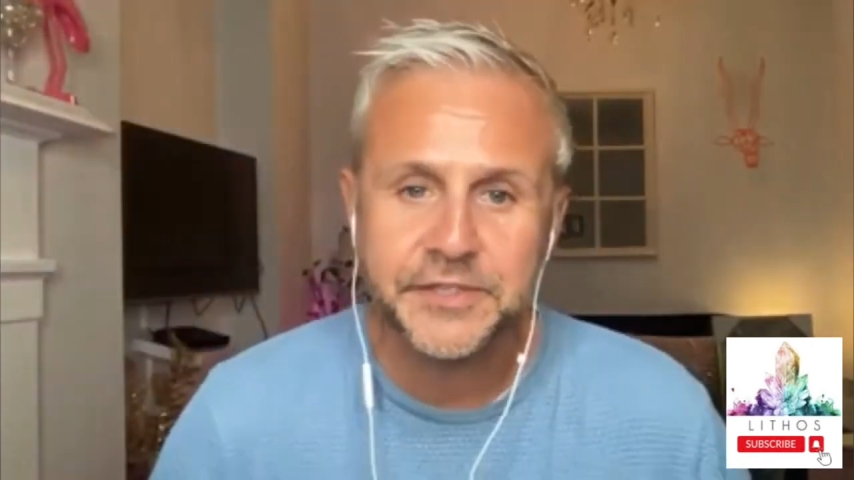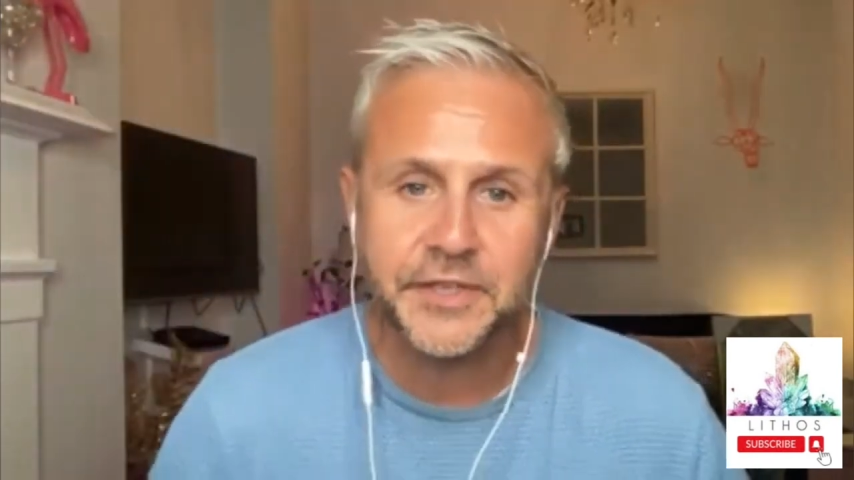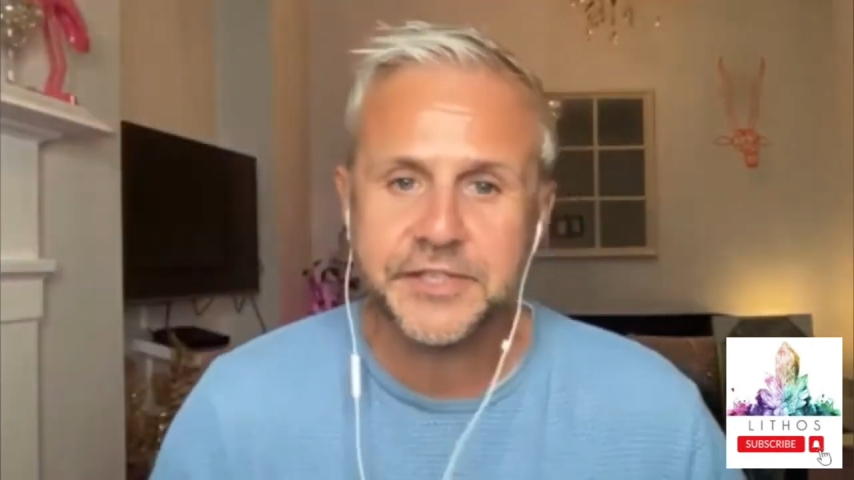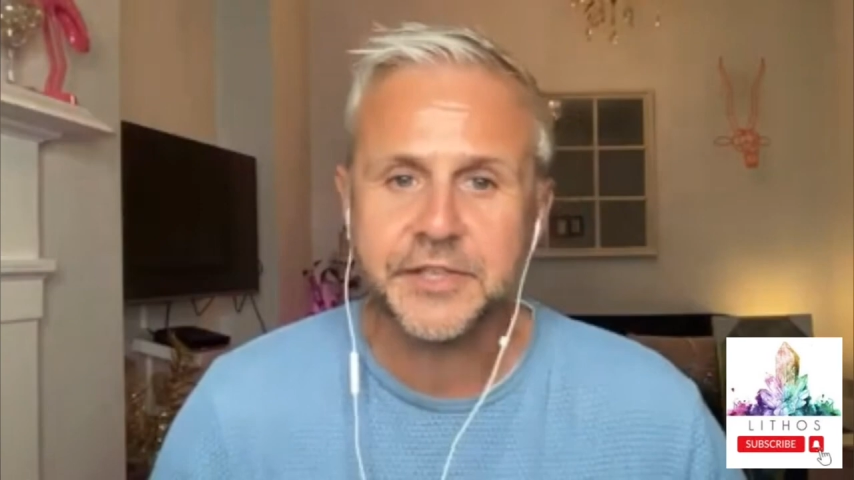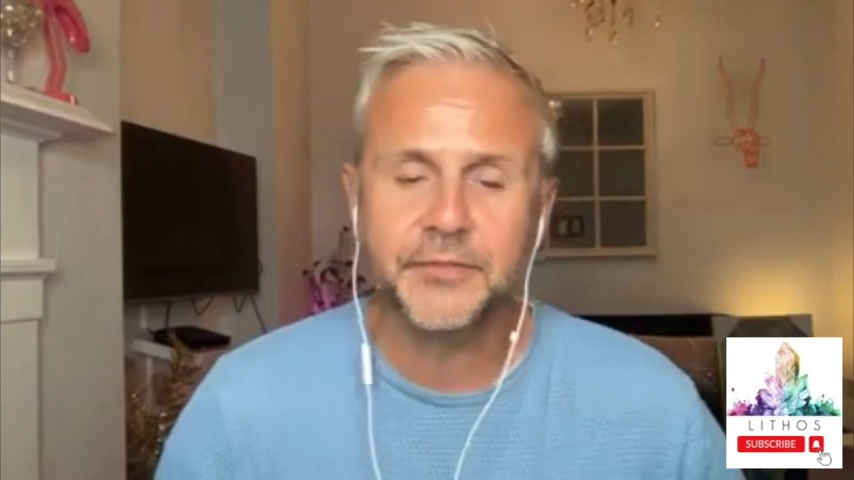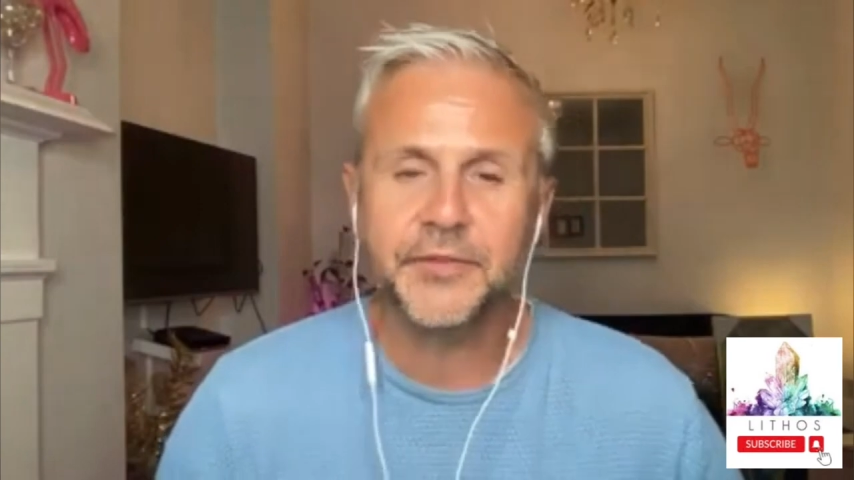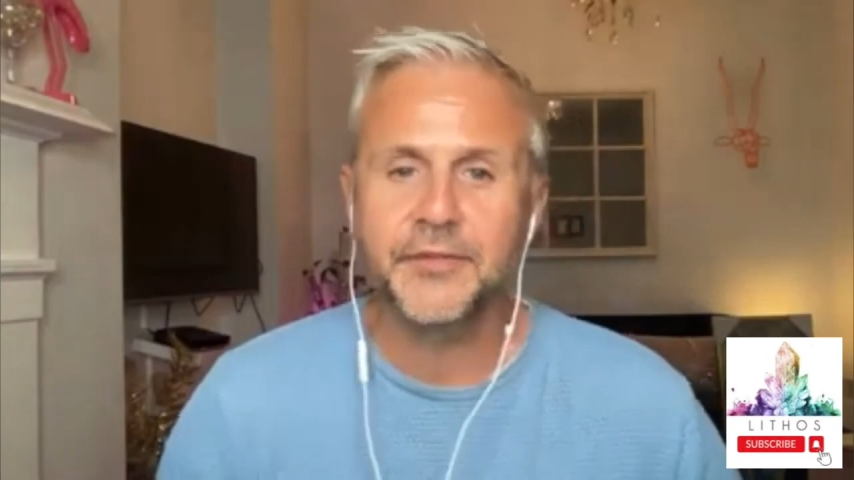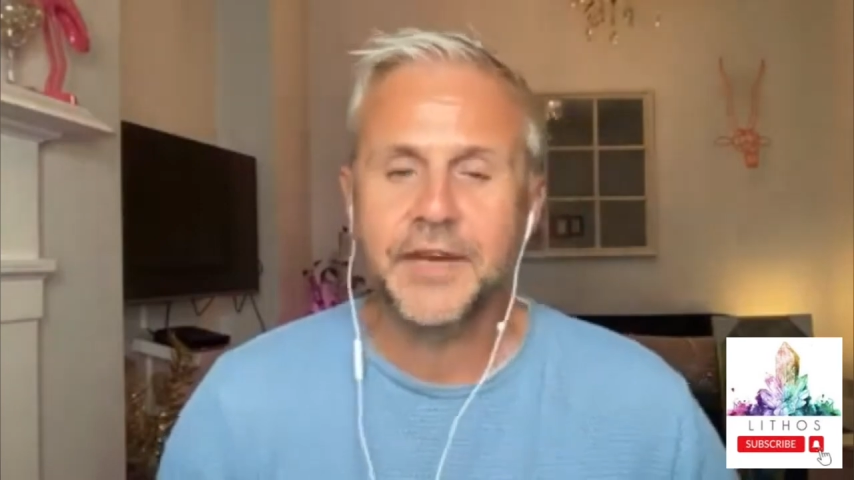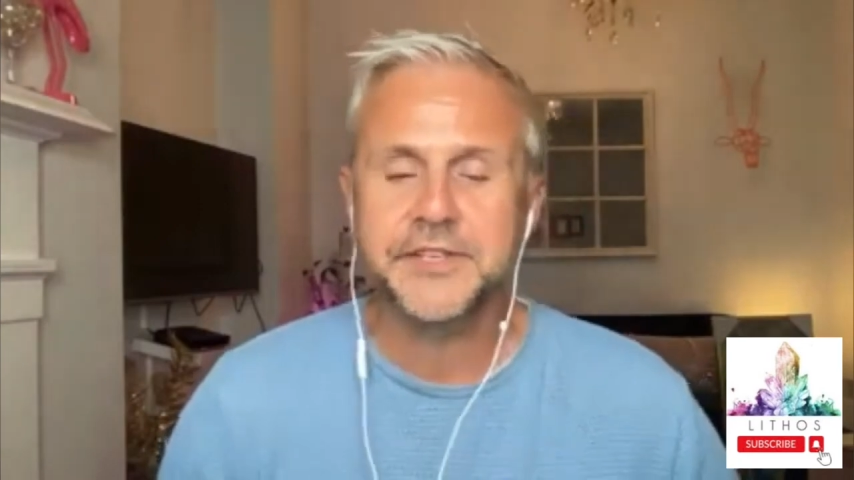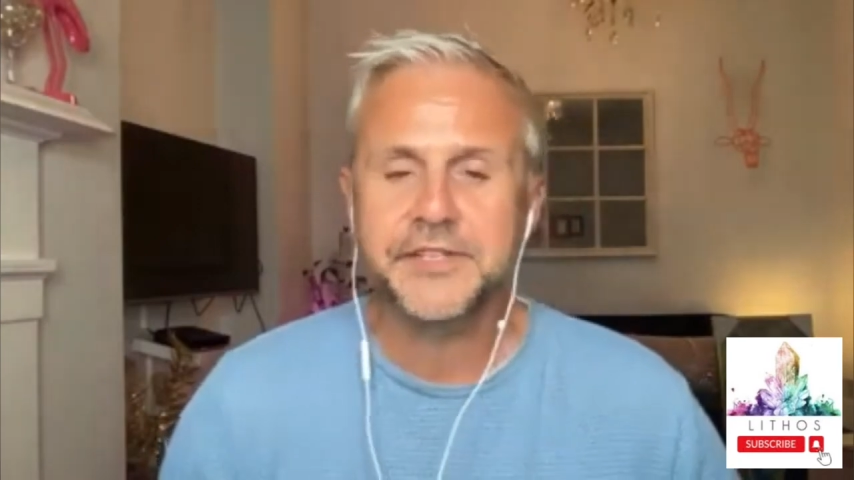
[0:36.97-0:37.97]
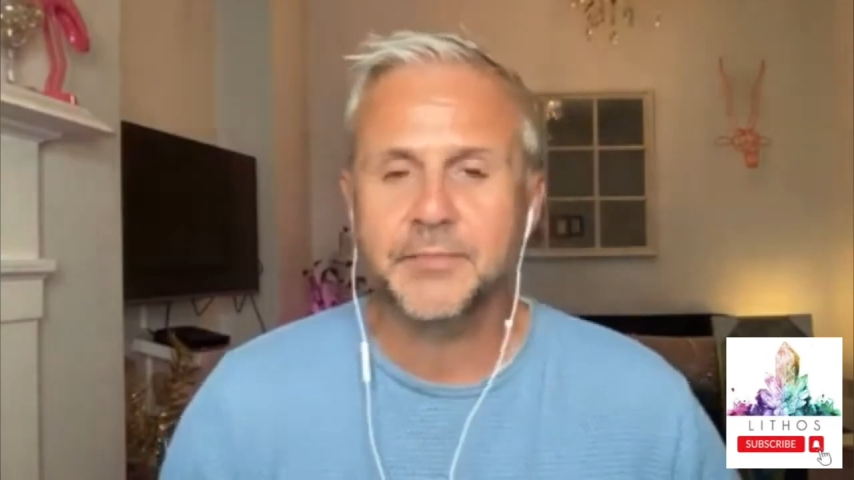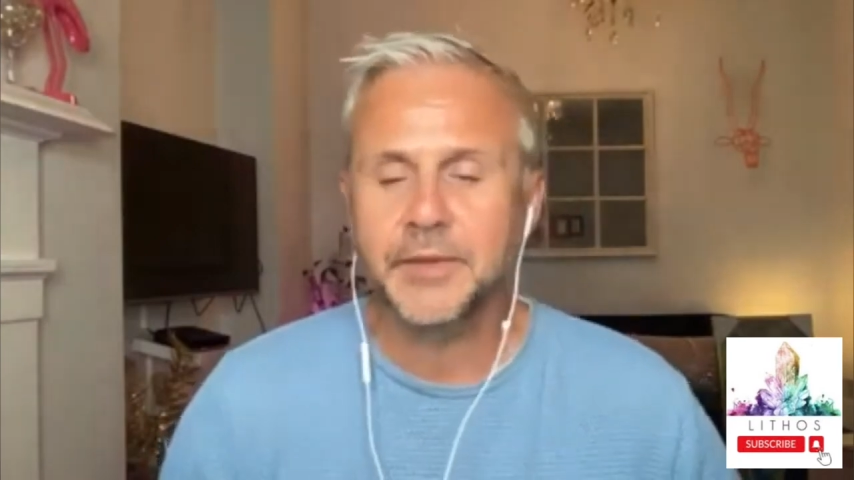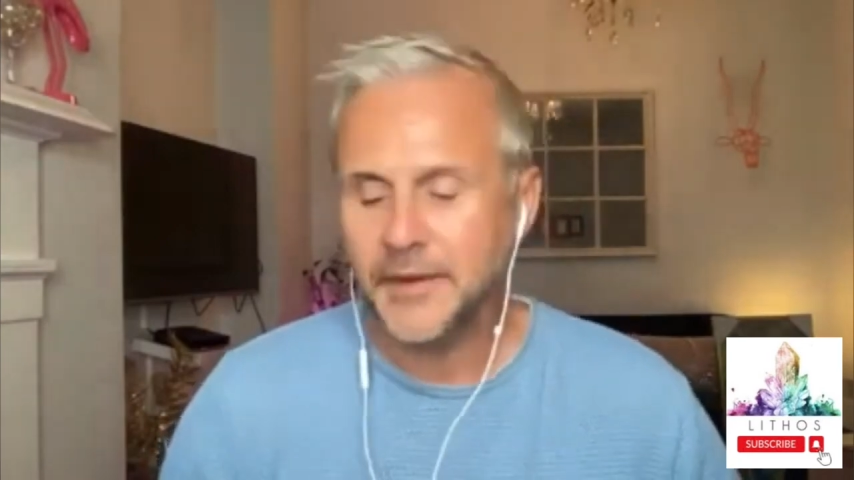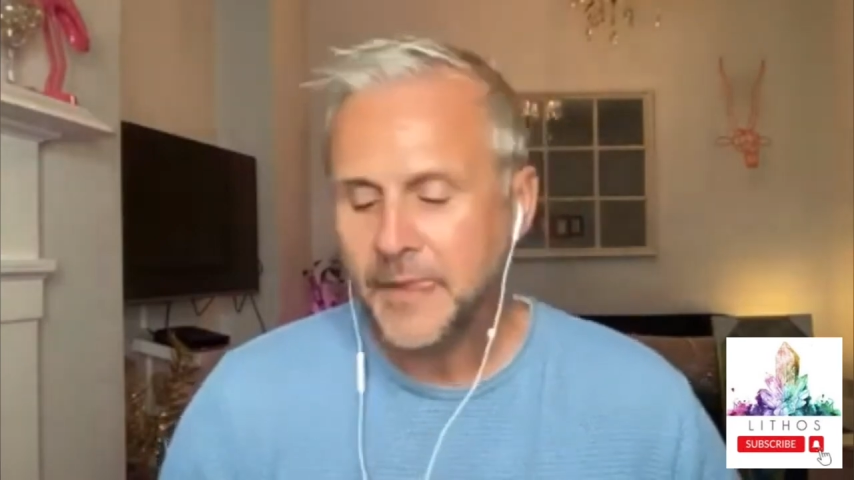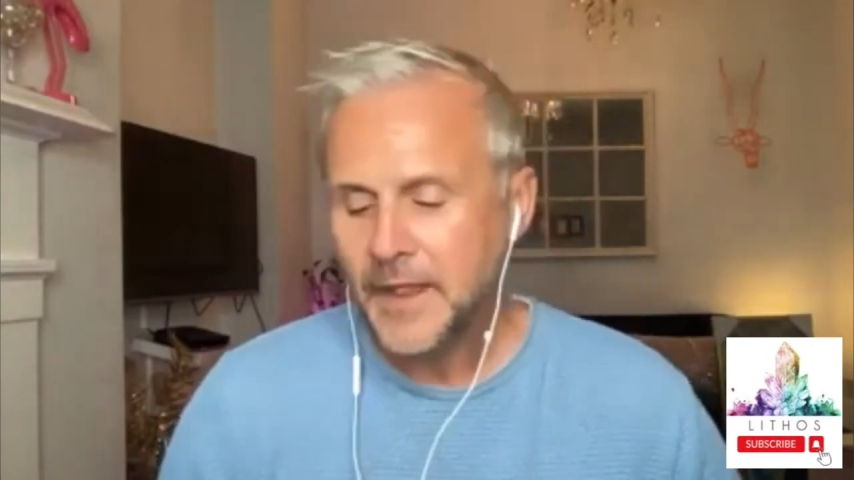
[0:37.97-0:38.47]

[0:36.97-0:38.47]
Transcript: does something very similar,